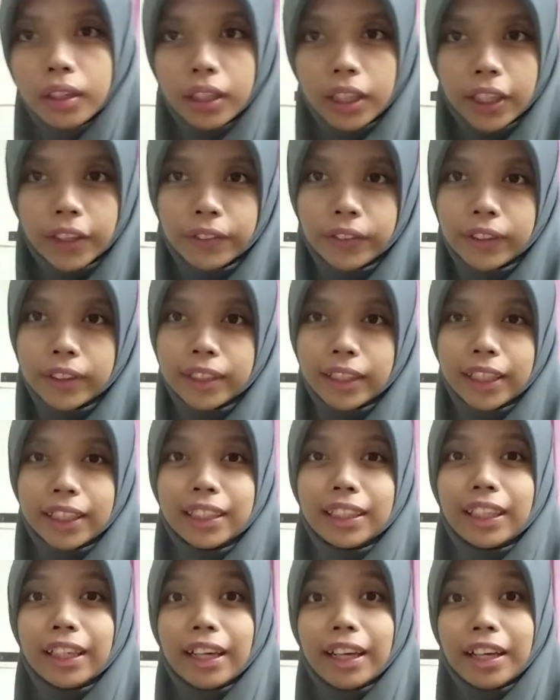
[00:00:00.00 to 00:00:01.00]
After
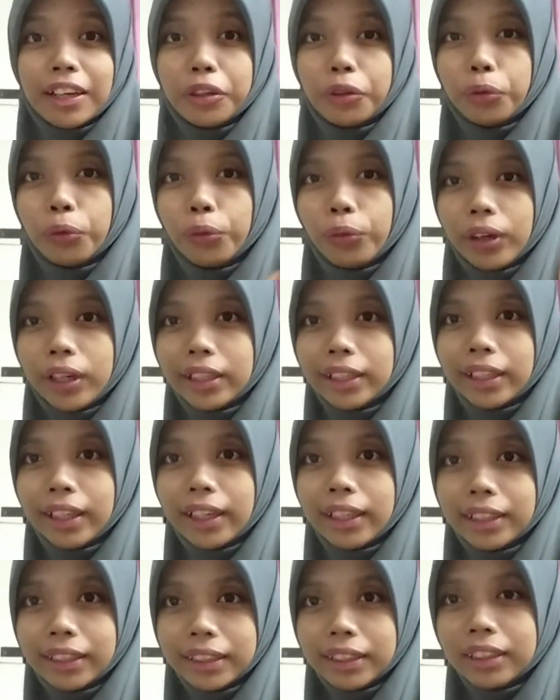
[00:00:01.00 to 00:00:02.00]
that, add 1
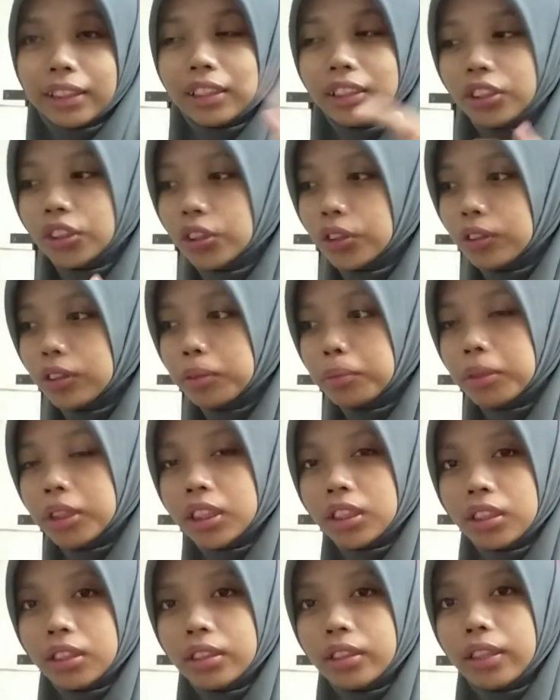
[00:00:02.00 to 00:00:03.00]
egg into the
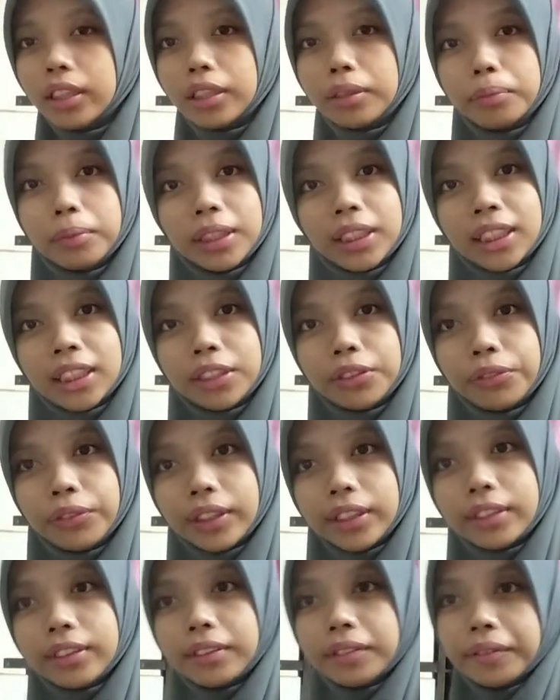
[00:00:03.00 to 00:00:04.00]
mixture and mix it
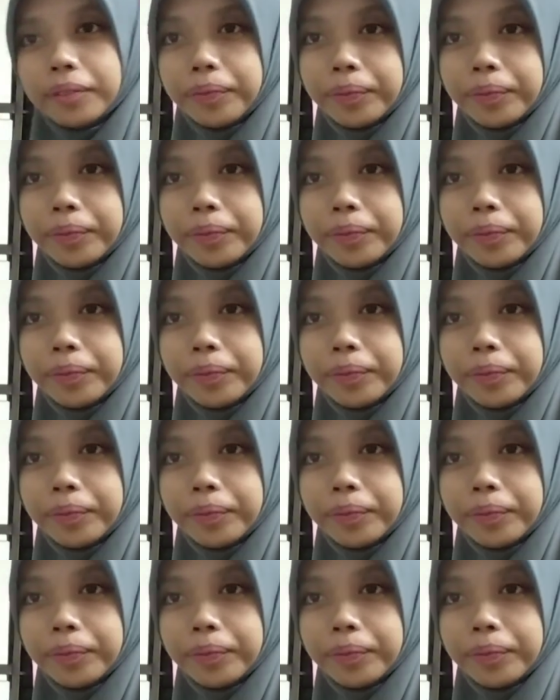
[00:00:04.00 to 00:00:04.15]
well.